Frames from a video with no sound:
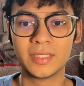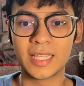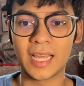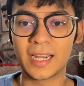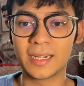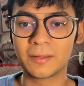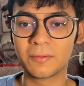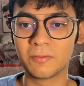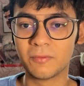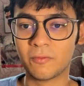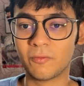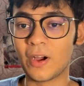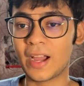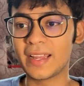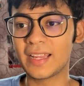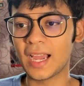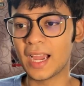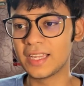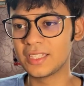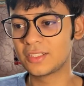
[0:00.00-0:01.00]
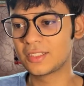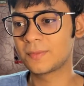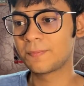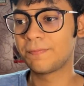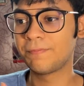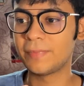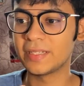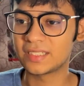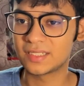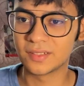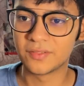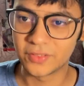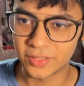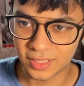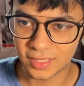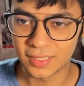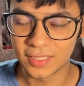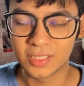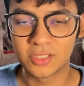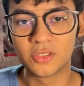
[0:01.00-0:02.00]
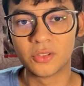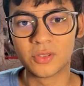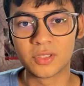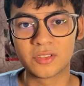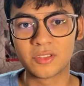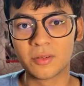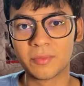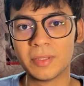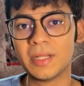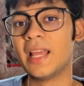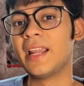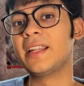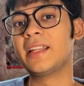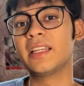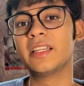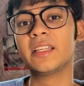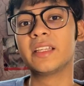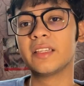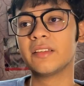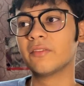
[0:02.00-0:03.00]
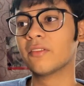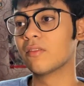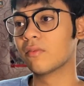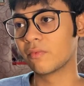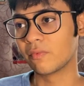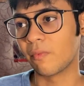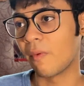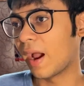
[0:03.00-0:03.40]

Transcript: that why I specifically chose IIIT,